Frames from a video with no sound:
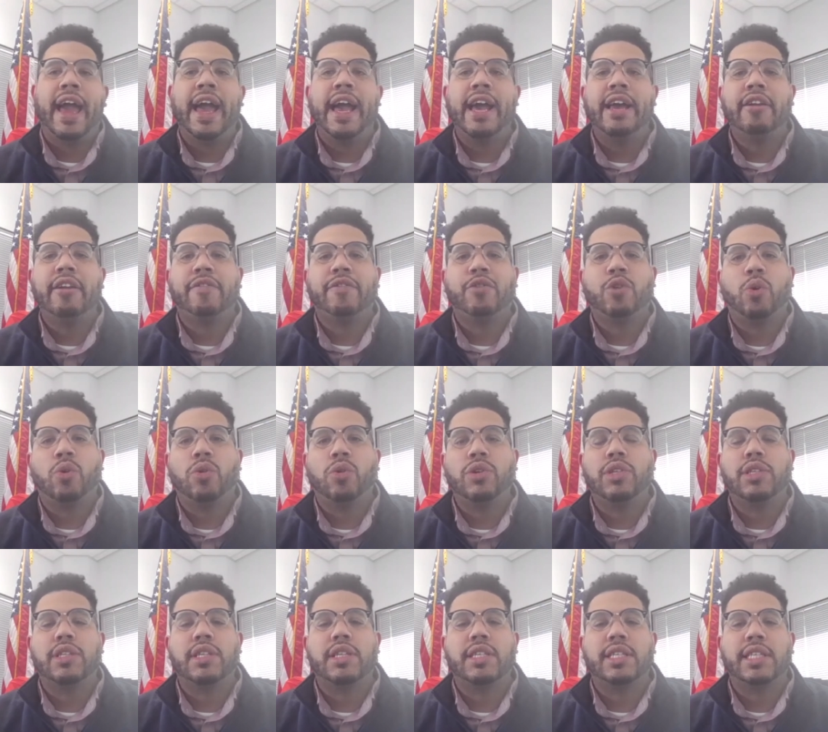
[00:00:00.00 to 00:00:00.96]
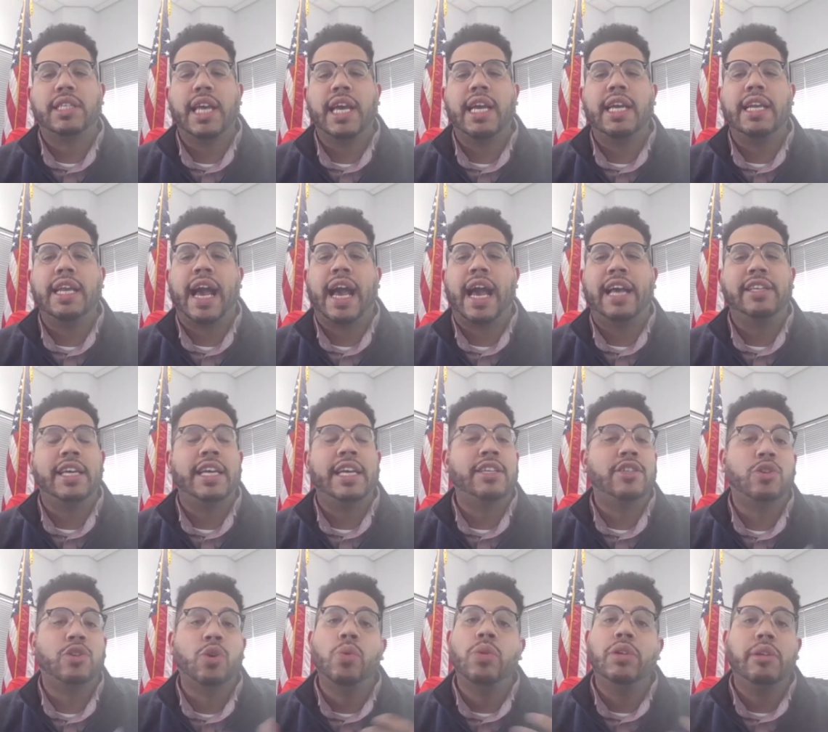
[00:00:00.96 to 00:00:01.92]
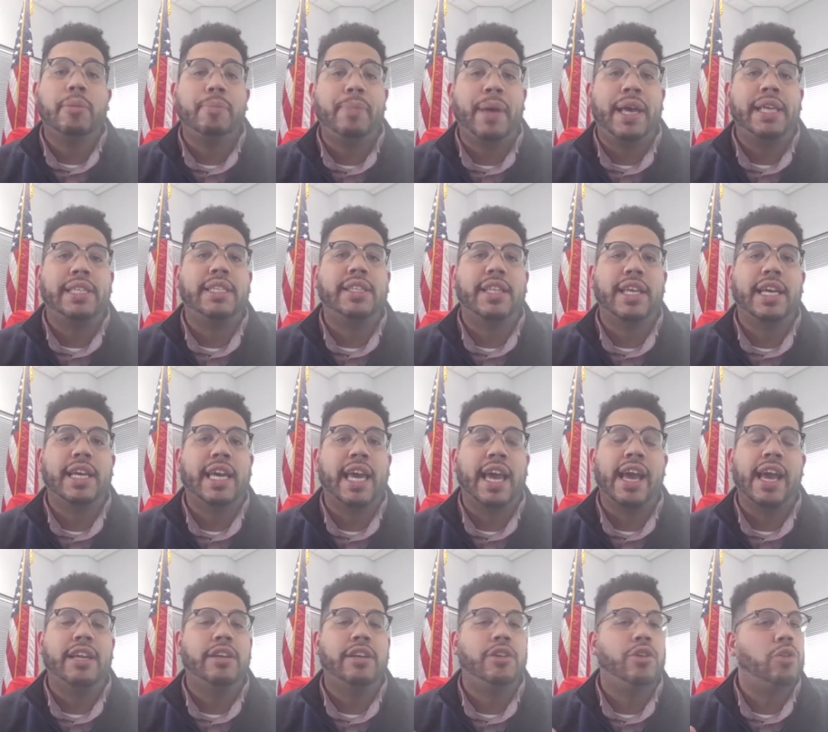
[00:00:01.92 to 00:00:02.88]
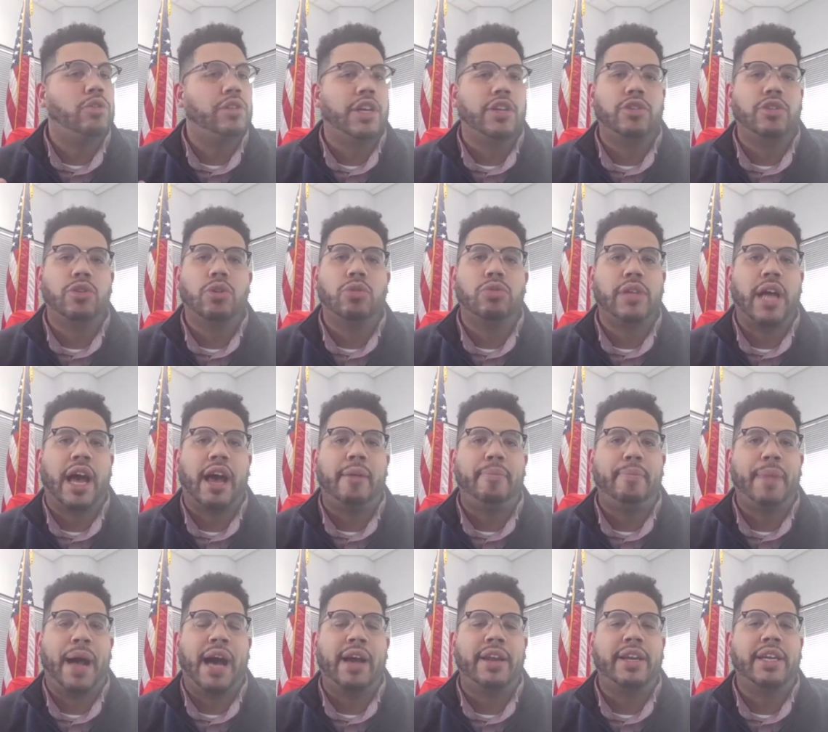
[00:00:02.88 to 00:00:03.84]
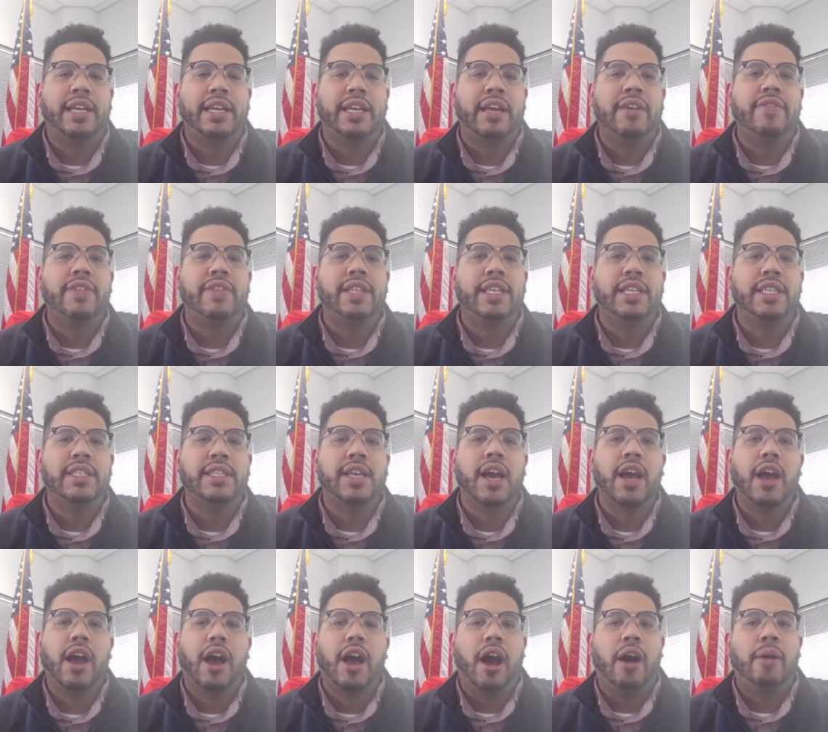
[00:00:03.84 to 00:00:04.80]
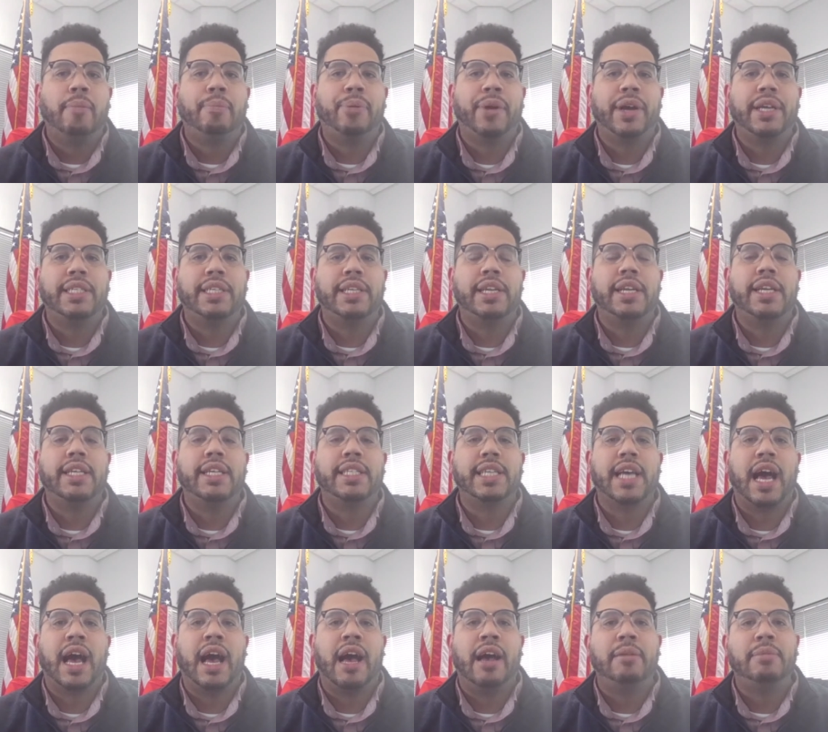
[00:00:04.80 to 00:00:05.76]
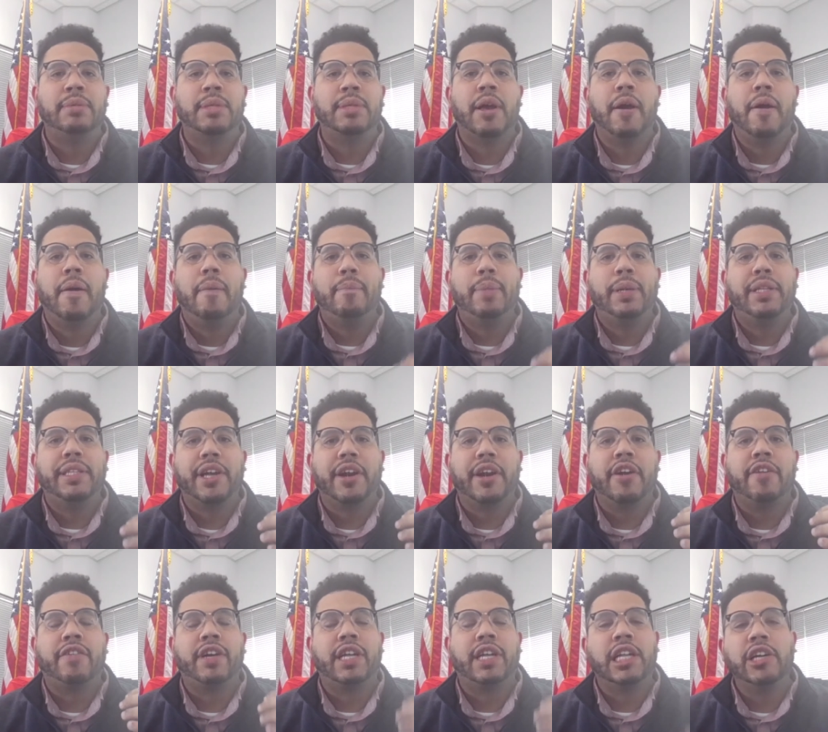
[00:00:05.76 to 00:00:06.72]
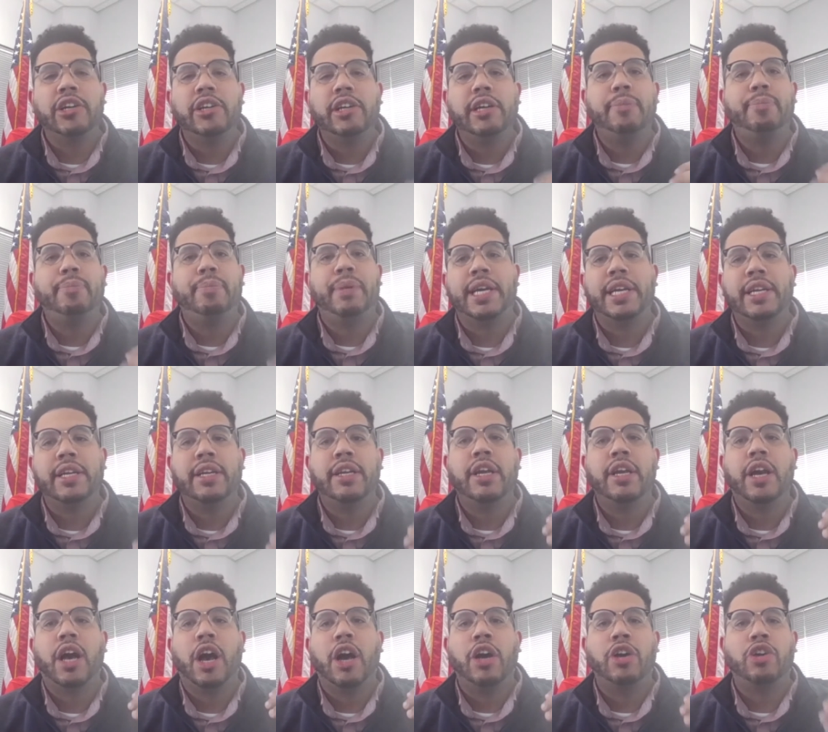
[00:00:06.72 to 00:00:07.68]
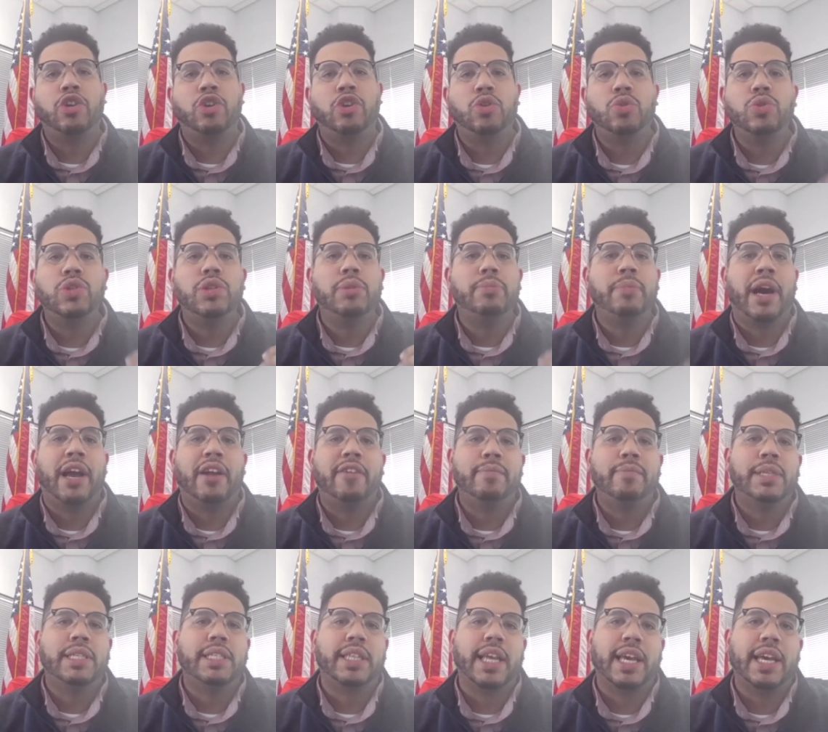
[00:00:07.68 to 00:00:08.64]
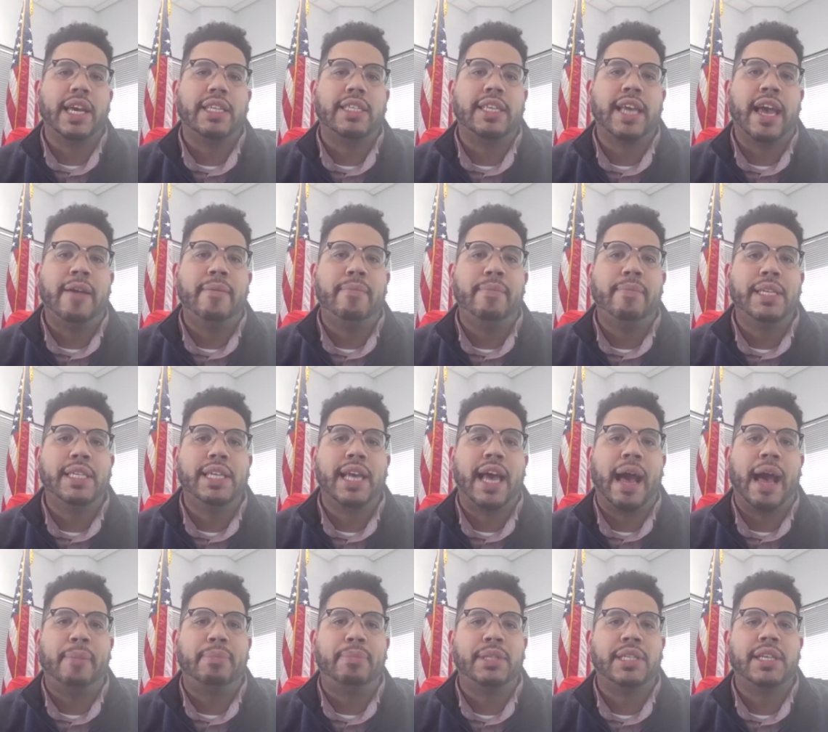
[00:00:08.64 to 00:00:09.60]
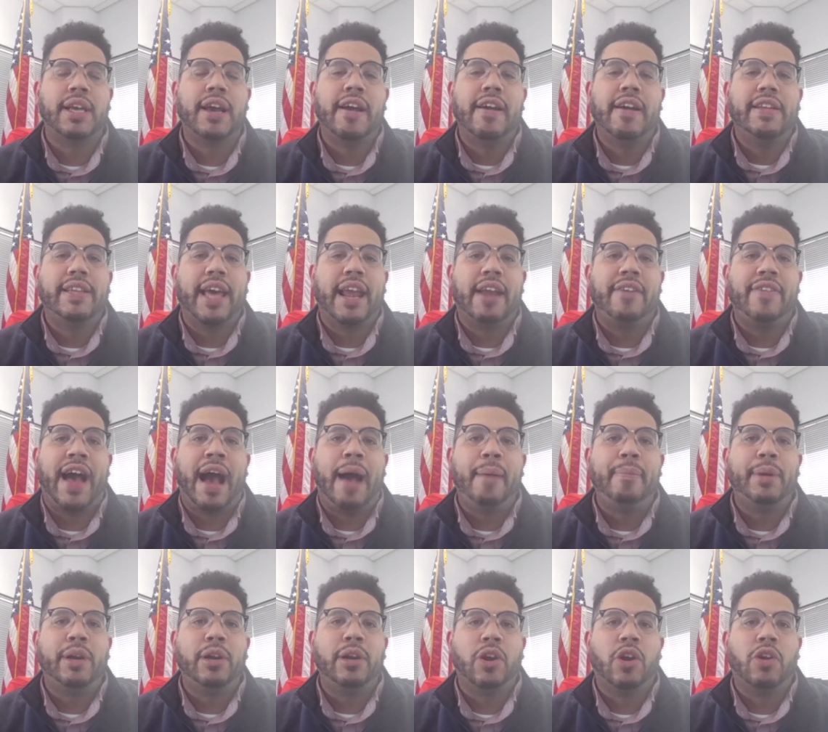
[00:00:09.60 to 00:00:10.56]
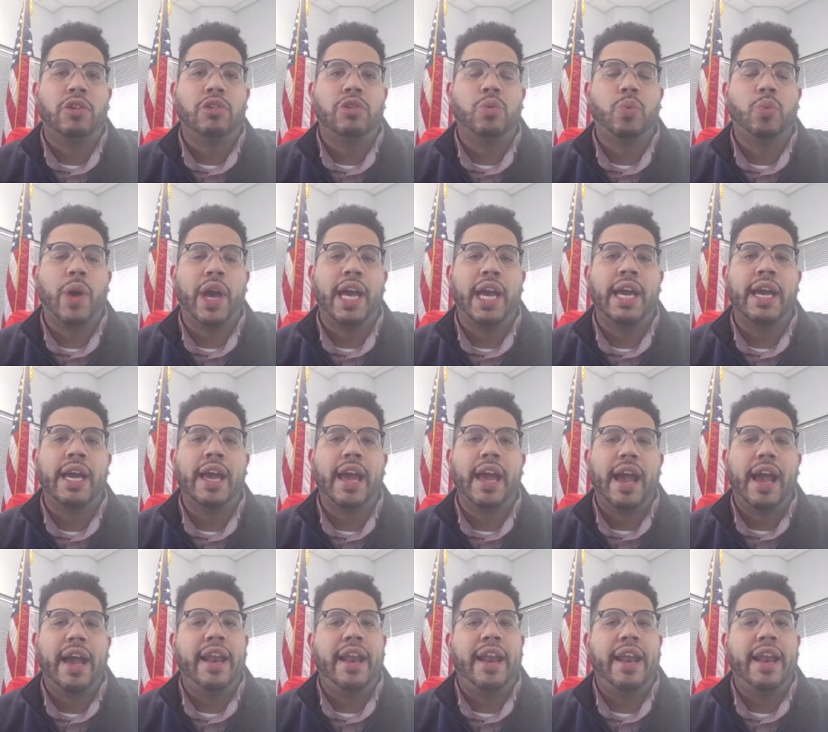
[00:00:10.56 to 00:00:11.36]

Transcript: And of course, the state has, is doing the best that they can. No, there's no doubt about it, given these unprecedented times. But there have clearly been a huge amount of mistakes and mishaps that have happened along the way.